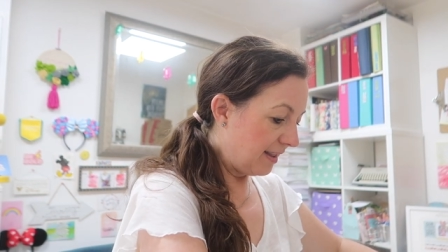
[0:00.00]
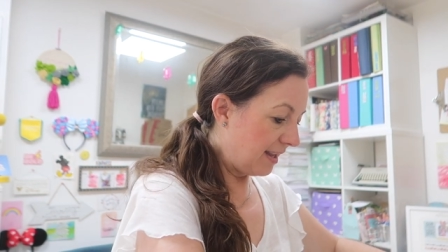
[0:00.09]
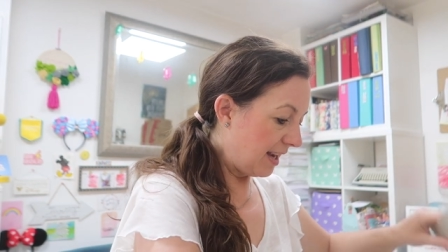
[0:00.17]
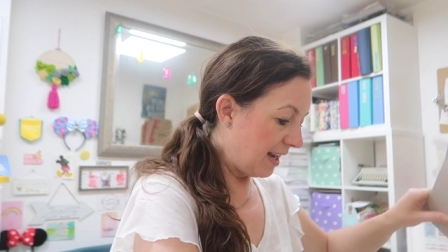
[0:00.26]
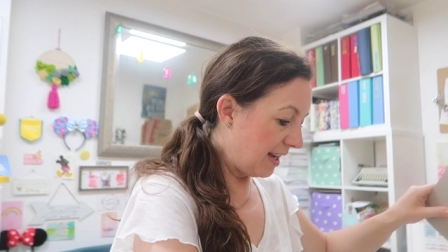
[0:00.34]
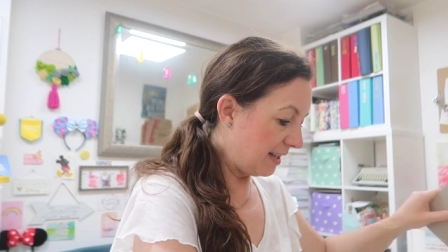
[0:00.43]

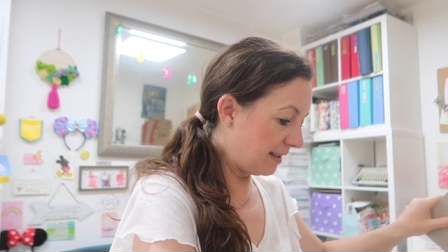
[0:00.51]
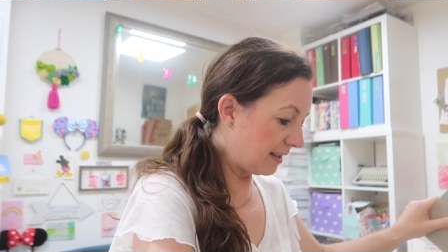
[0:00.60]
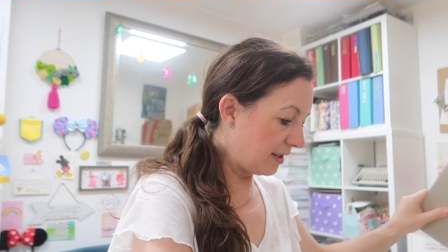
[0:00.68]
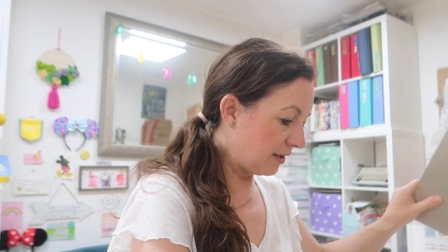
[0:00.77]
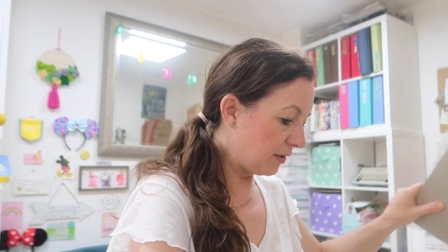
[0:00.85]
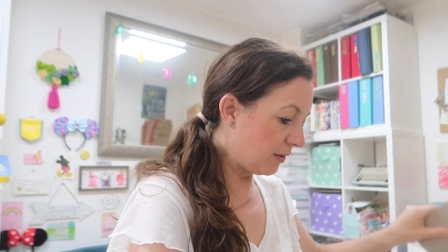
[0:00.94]
these
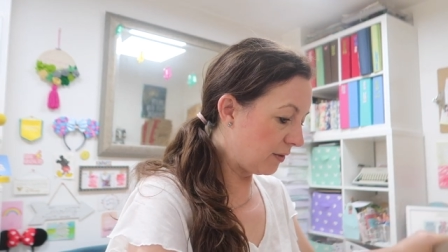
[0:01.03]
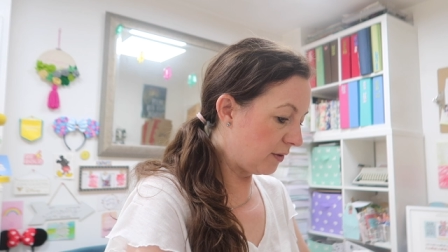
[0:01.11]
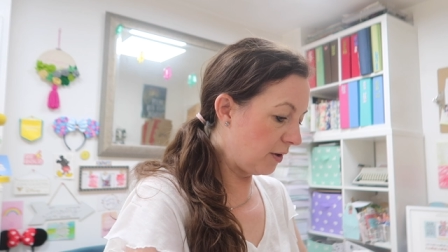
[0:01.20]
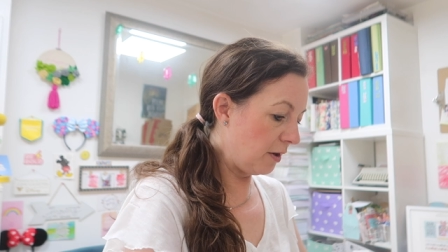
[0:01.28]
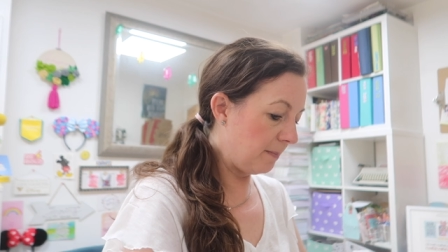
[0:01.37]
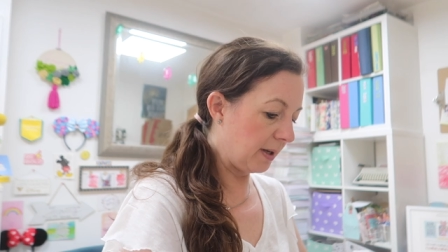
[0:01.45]

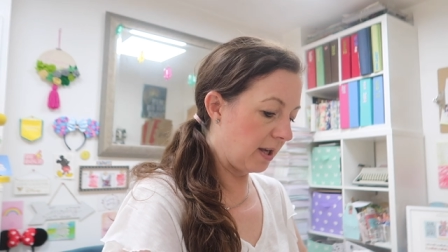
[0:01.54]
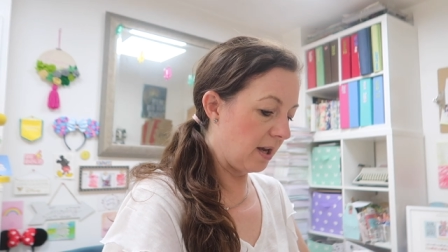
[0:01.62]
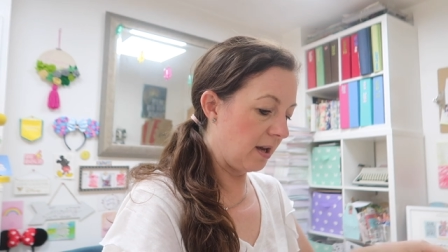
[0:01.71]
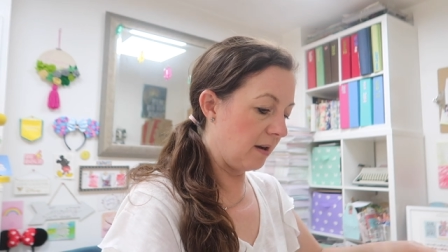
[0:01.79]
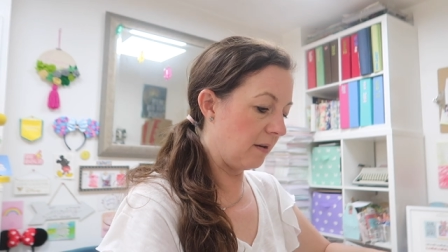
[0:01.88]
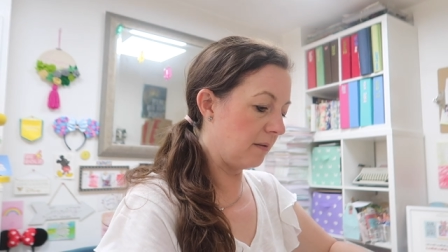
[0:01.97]
super
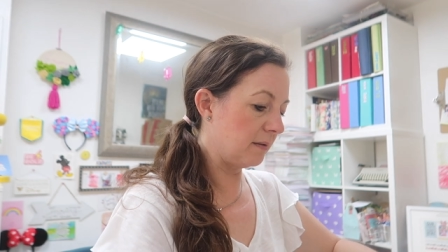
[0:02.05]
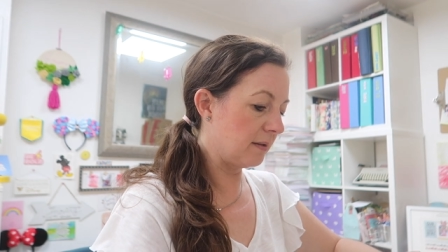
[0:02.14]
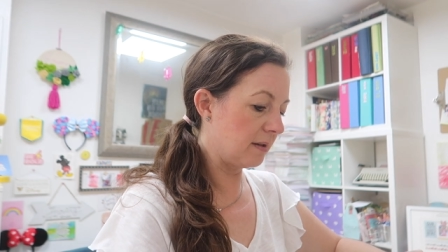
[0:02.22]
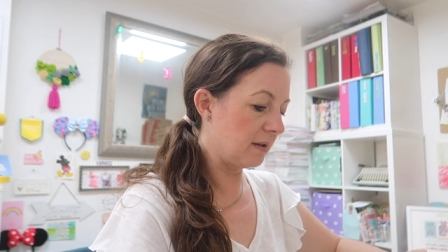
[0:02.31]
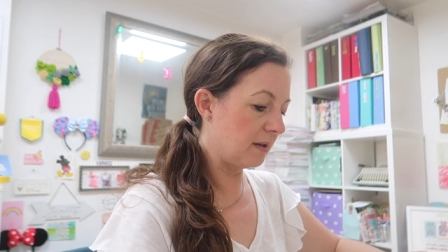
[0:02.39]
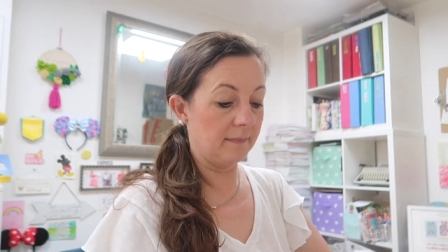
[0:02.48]

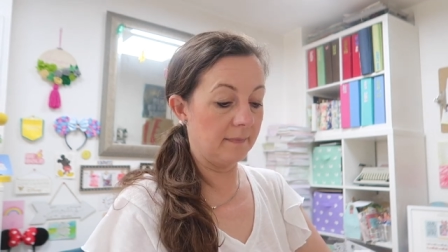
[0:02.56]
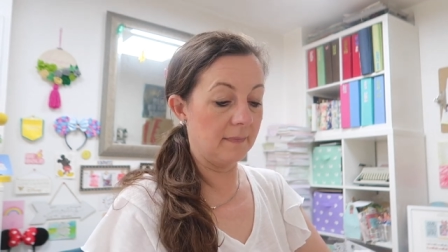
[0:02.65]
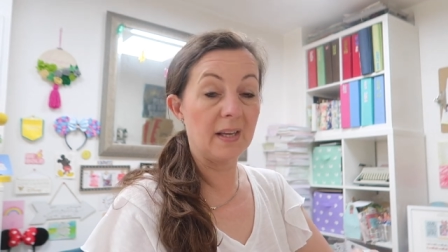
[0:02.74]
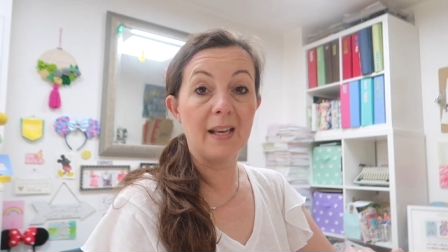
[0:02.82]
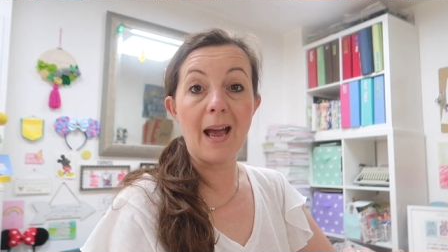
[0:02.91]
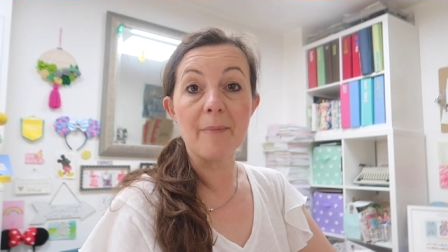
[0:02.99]
cute
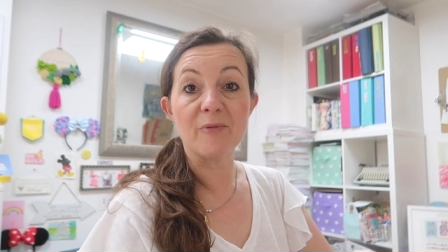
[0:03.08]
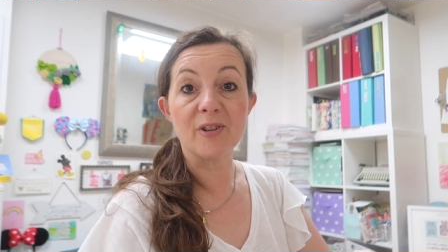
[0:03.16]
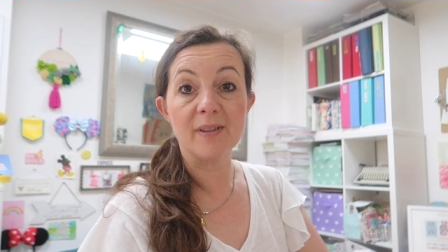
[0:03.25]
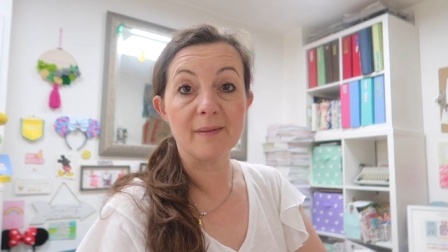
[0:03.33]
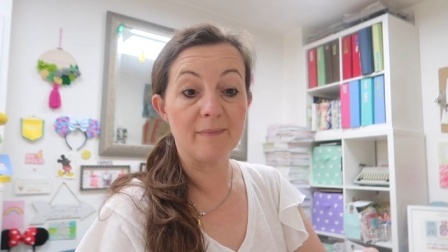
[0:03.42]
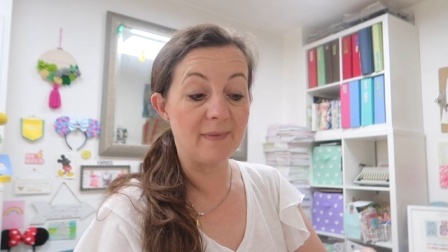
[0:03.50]

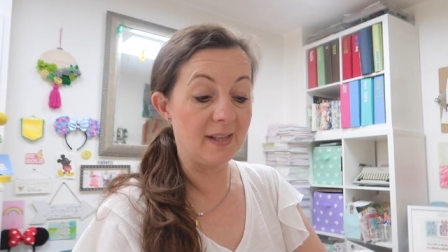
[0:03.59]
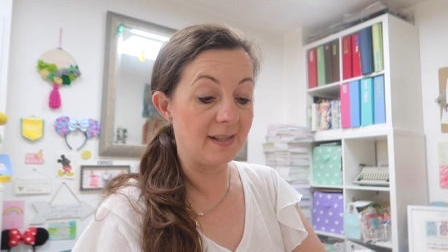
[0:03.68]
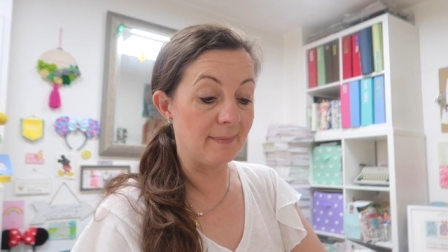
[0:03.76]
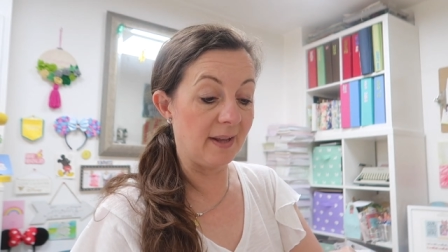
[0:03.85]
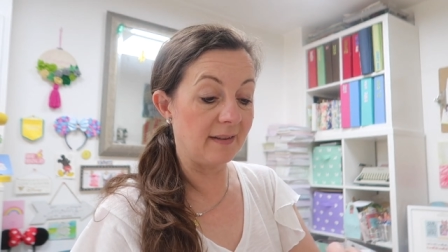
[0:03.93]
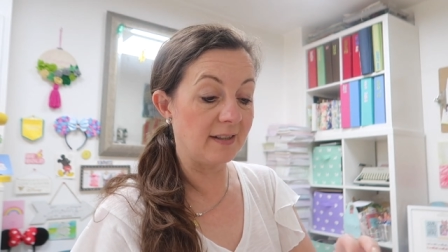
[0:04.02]
cameras
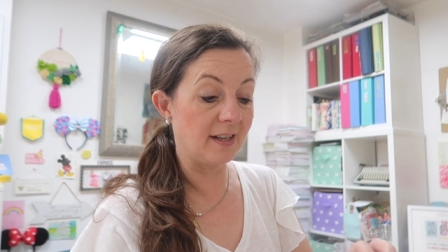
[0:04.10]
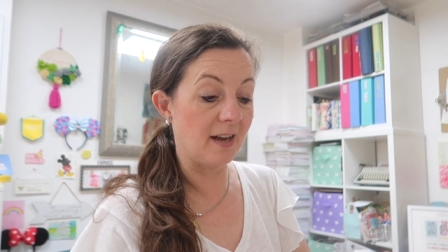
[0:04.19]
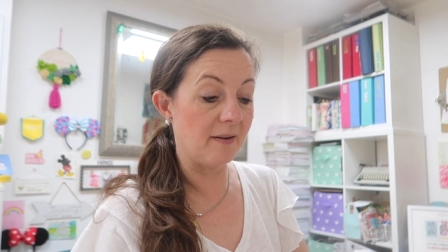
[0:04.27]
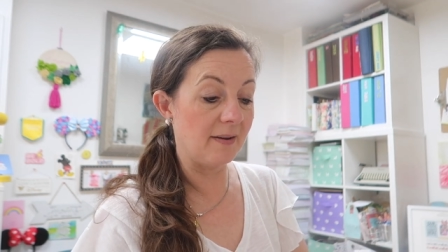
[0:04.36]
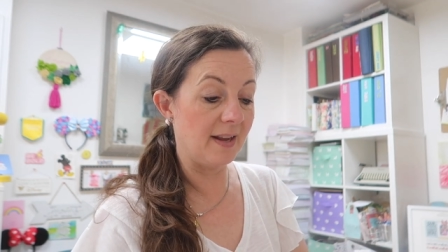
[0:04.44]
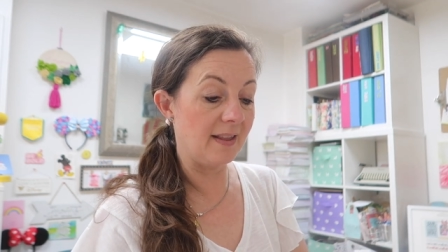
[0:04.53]
this month to
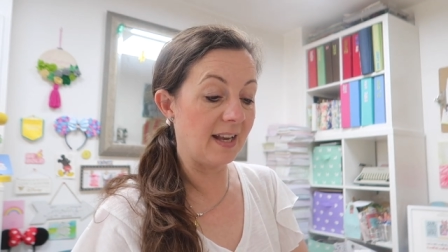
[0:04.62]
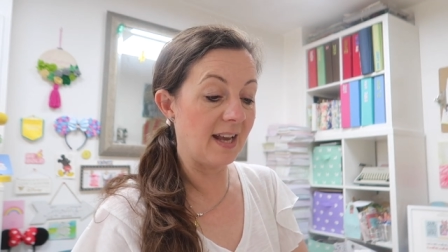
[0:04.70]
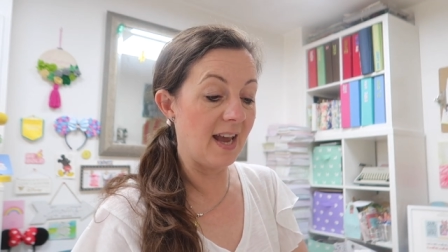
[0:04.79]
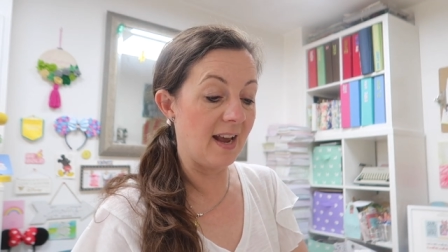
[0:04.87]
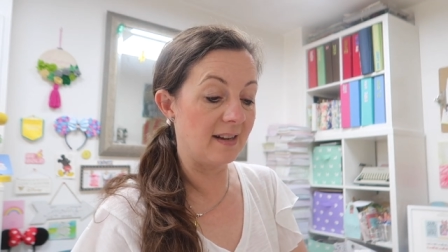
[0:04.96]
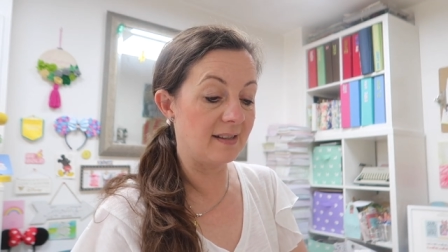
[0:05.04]
go in the
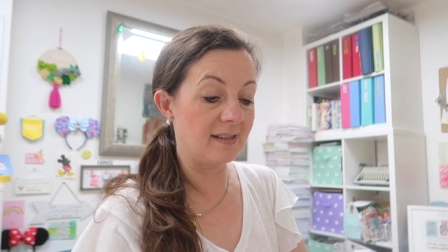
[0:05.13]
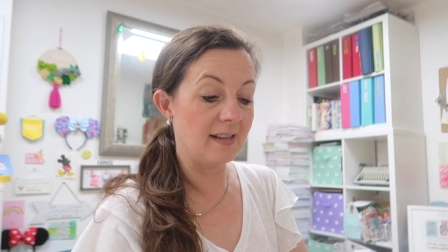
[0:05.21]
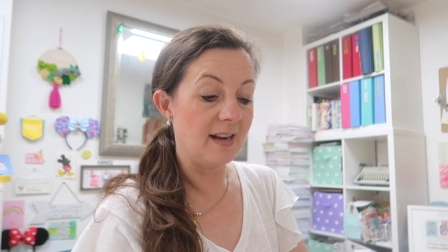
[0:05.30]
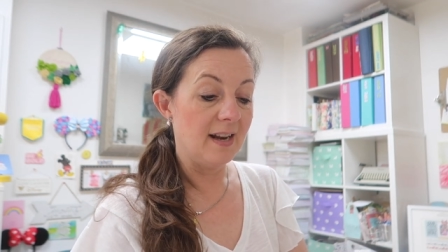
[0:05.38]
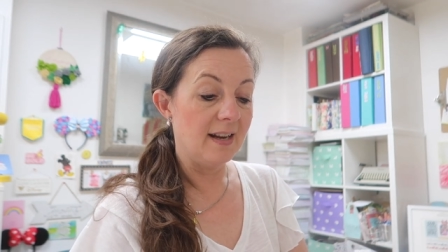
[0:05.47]
kits.